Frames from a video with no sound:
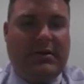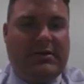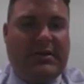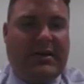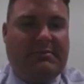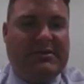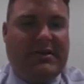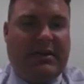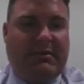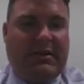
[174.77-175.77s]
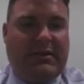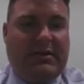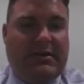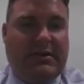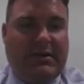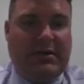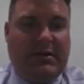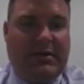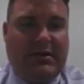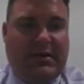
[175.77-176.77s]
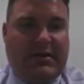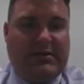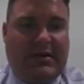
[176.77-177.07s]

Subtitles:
times the limit as